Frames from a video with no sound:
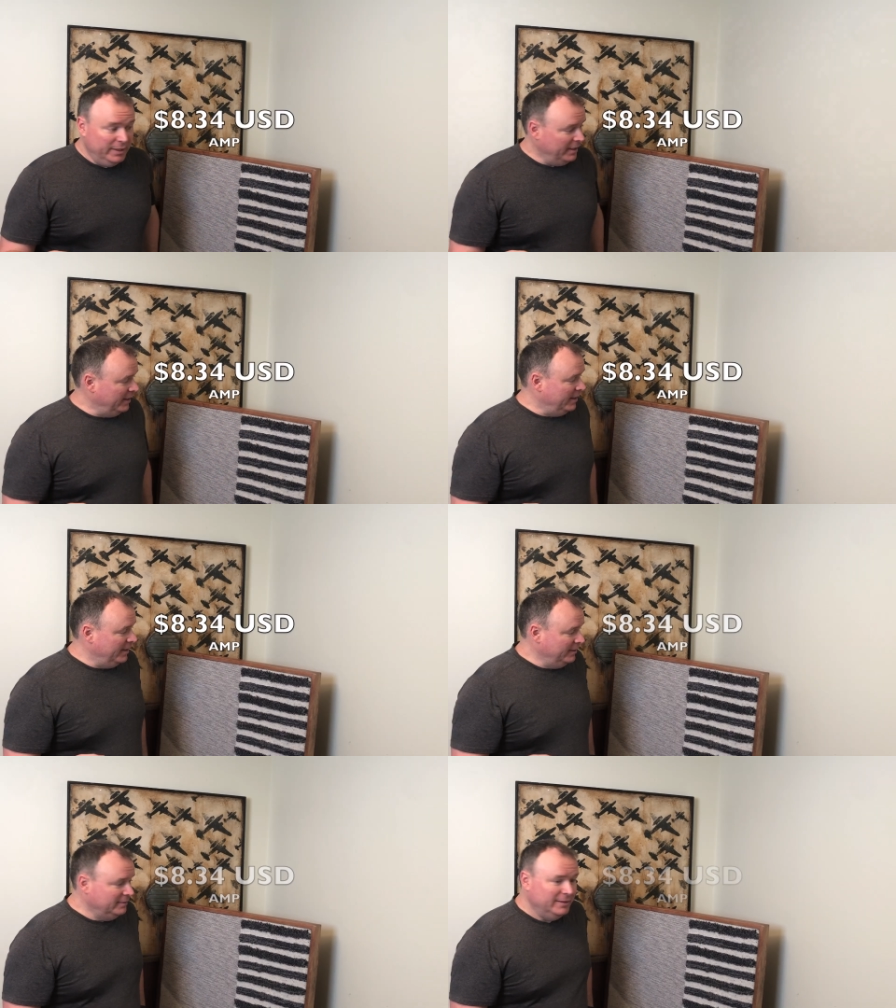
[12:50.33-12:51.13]

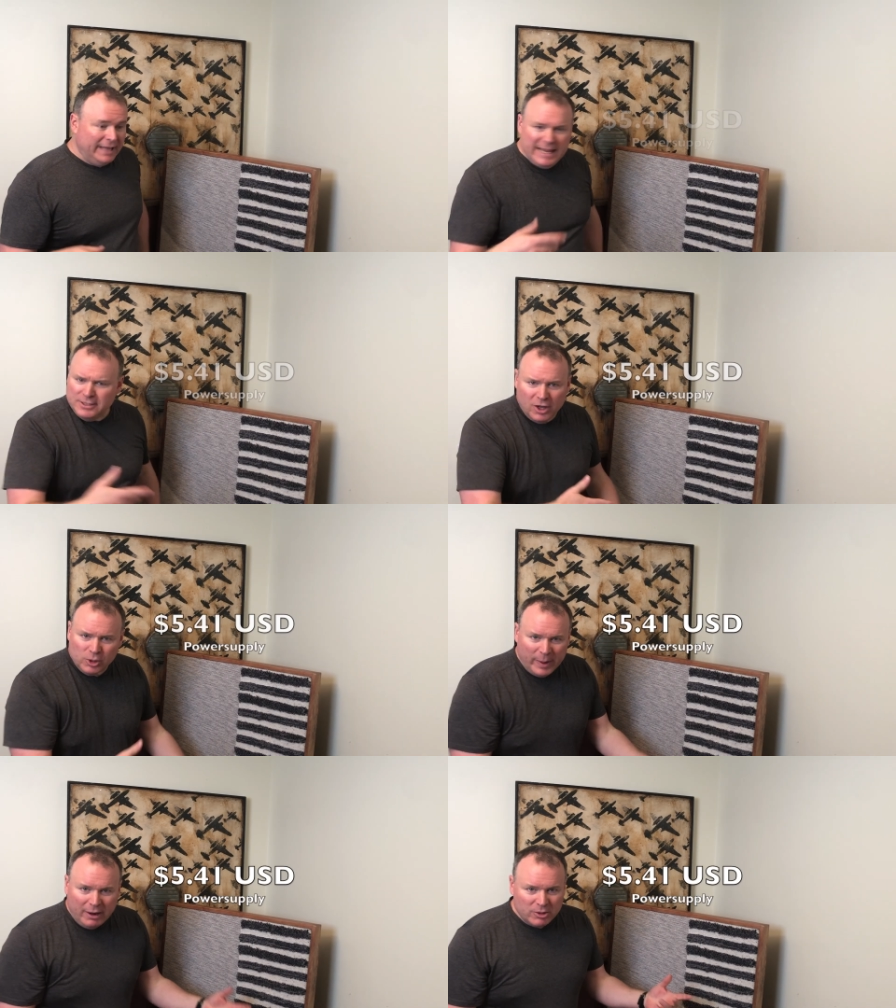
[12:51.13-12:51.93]

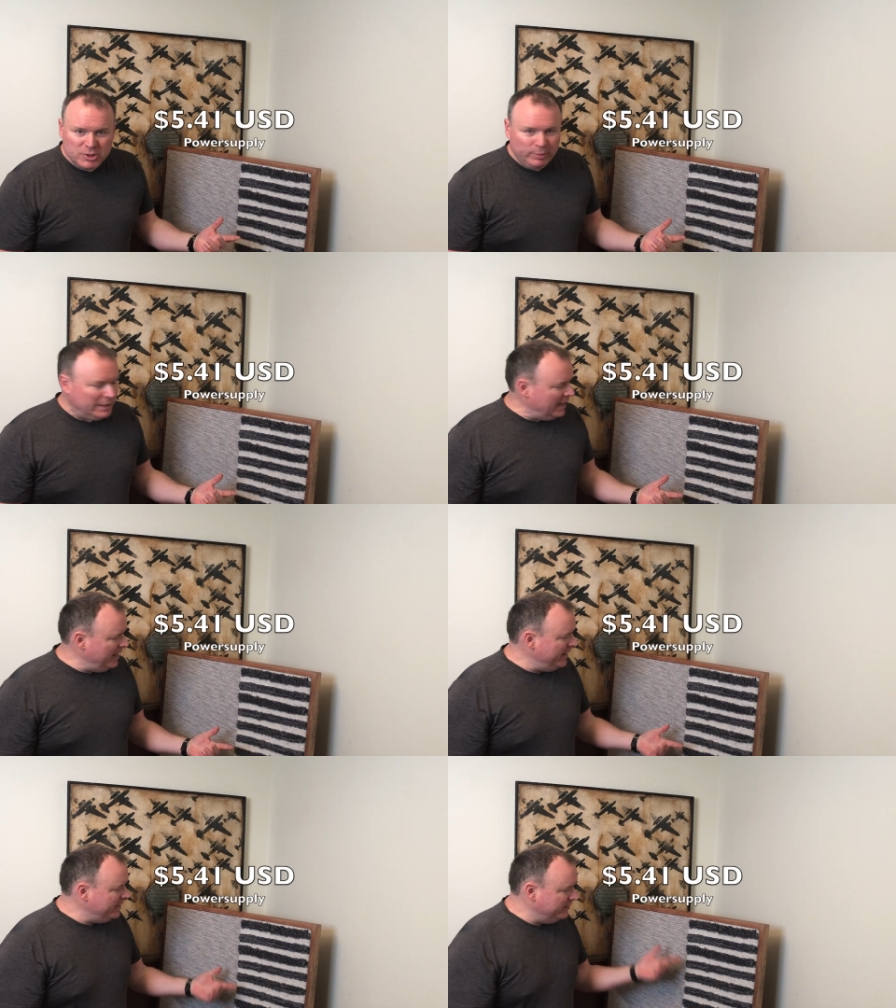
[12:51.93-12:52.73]
$8 power
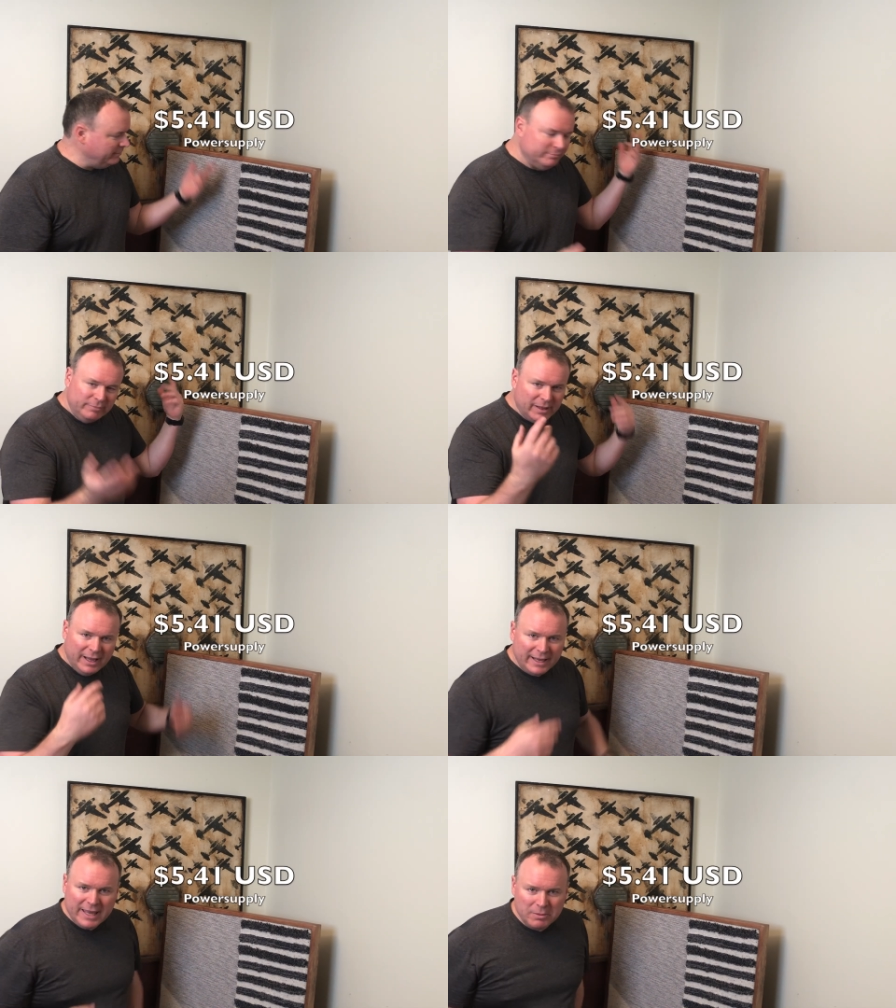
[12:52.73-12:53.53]
supply, and
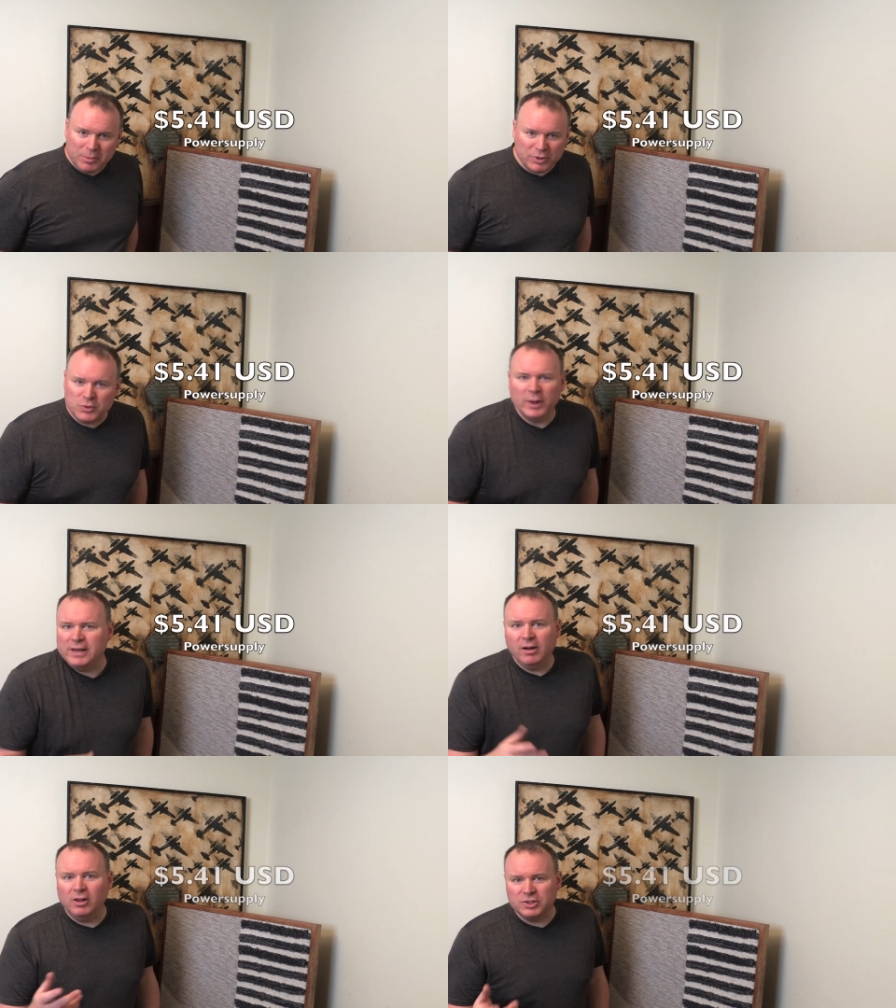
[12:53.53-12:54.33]
I can't remember,
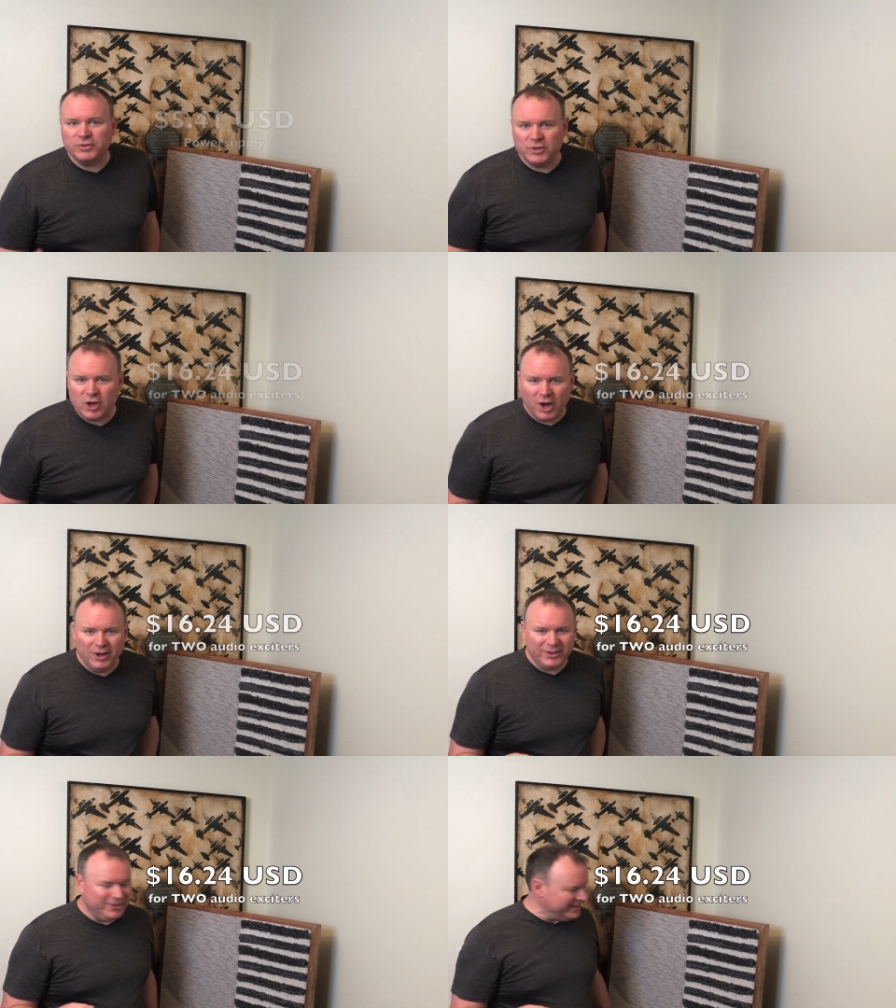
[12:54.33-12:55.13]
$20 for the
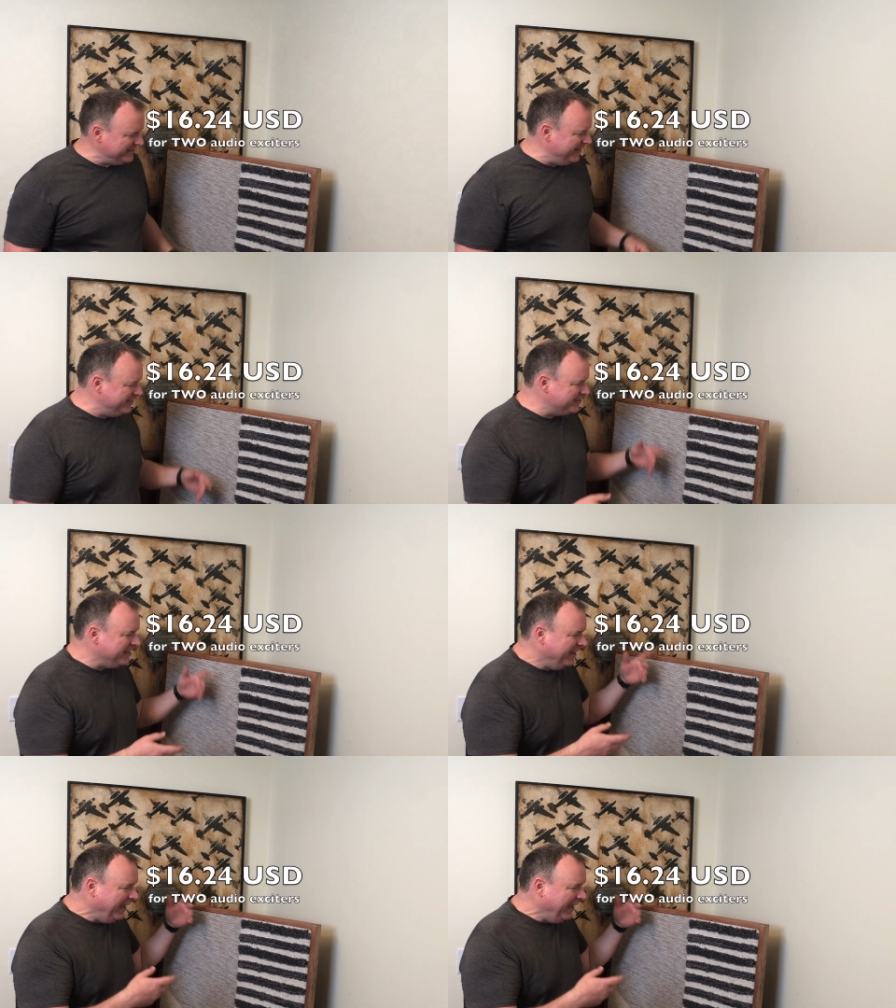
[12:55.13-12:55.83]
audio exciters.